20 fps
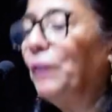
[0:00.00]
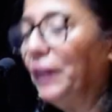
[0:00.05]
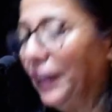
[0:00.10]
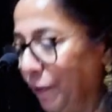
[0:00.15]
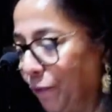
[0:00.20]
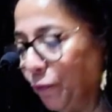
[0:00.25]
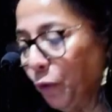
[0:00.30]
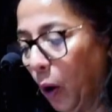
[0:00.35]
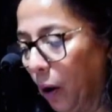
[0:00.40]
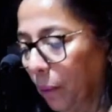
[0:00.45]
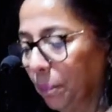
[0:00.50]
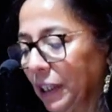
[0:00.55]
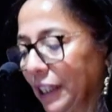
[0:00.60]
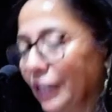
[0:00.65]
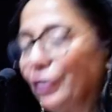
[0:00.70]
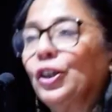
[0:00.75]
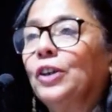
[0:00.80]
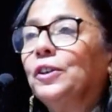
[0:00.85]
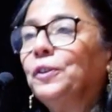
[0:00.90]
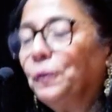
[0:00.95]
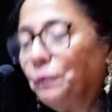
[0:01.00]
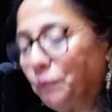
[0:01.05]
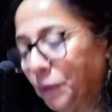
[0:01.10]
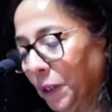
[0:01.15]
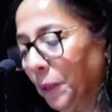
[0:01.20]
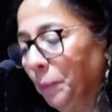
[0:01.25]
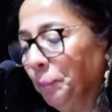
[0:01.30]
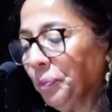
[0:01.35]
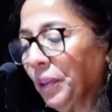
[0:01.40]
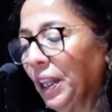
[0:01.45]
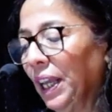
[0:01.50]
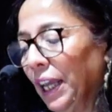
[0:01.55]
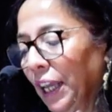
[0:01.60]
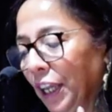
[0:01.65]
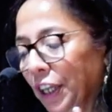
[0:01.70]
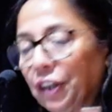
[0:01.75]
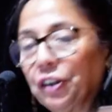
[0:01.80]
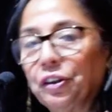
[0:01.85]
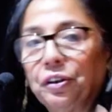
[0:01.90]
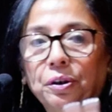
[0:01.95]
and informal sort of
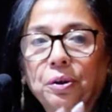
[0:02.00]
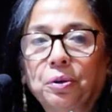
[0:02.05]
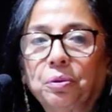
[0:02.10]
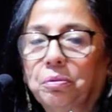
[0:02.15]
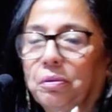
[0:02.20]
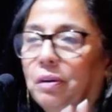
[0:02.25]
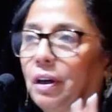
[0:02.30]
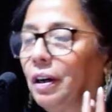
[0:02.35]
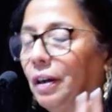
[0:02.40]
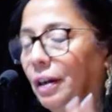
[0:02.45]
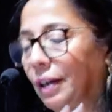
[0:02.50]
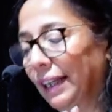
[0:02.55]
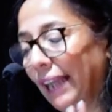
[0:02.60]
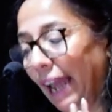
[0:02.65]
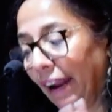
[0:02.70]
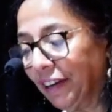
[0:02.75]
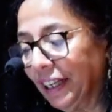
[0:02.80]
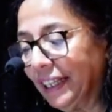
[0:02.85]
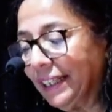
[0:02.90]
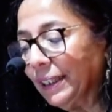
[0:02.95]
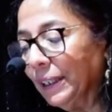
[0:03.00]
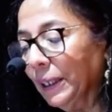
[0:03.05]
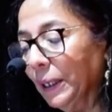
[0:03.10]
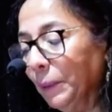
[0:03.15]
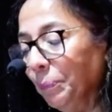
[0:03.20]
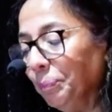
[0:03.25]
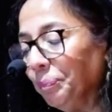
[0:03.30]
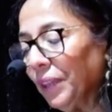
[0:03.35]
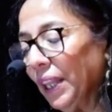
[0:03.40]
a, you know, uh, character.